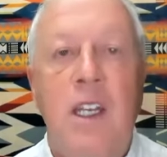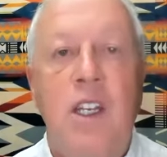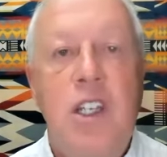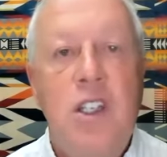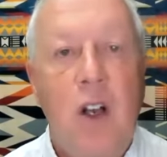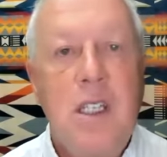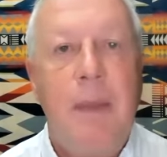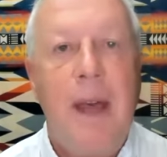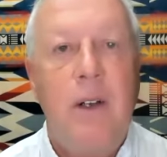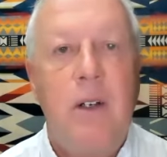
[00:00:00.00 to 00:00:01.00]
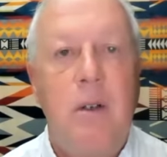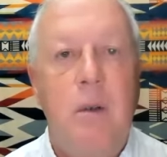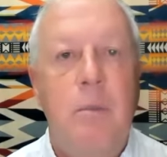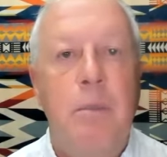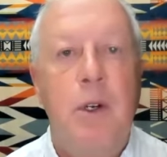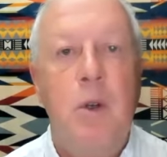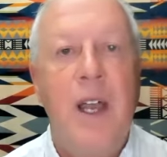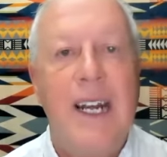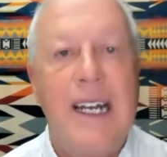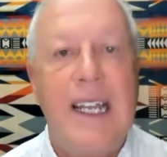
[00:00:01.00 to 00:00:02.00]
She talked about
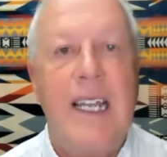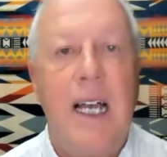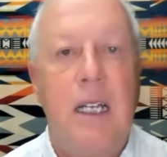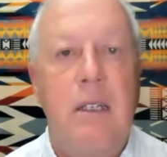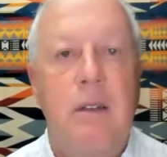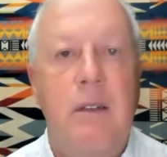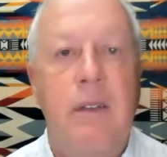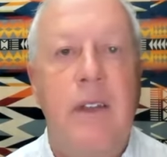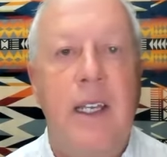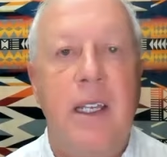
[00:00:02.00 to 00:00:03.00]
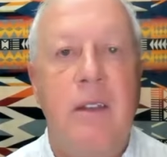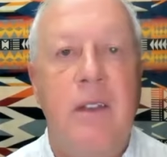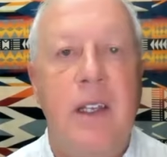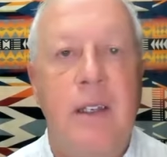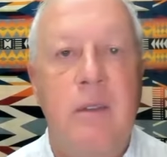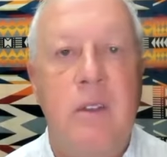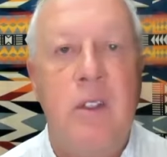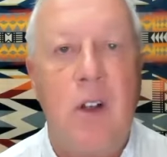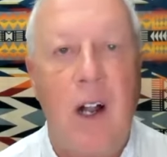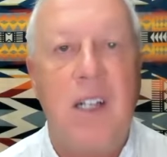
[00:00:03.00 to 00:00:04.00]
brujeria, the
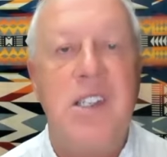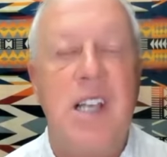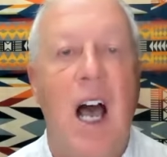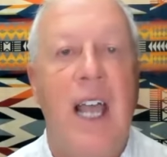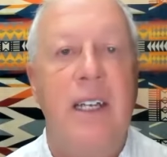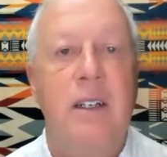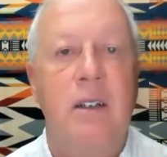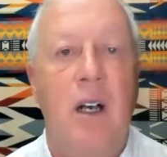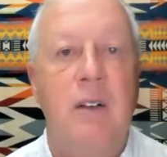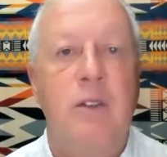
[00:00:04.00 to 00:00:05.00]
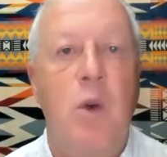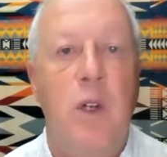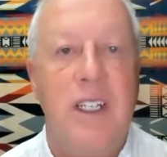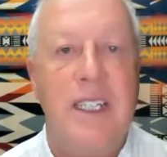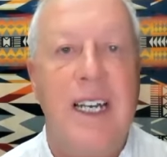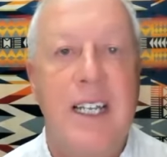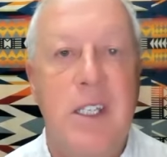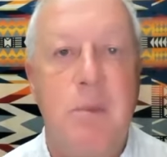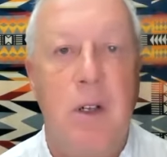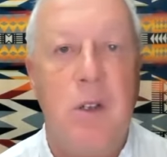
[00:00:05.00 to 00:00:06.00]
dark side of
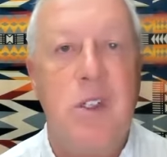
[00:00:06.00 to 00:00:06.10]
curanderismo.